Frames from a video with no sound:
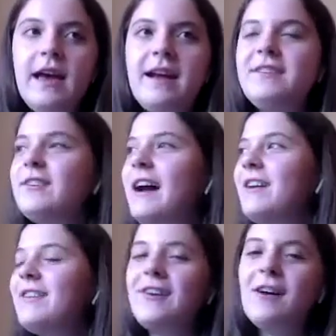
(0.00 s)
And I
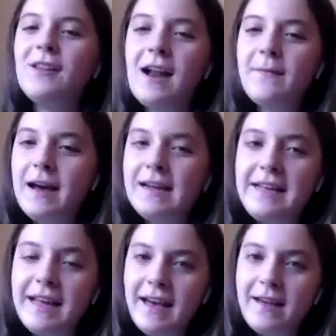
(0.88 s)
don't know a lot about
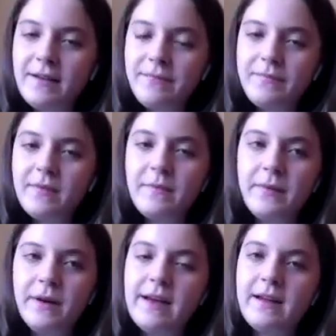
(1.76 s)
it yet,
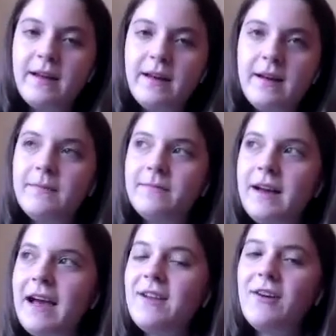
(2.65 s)
but
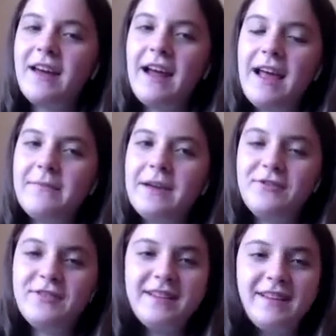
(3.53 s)
I know that I am
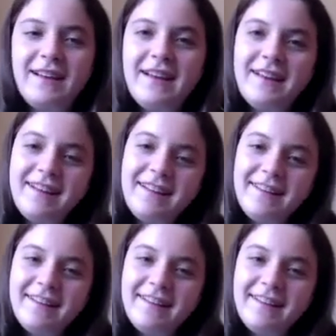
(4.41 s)
interested in it.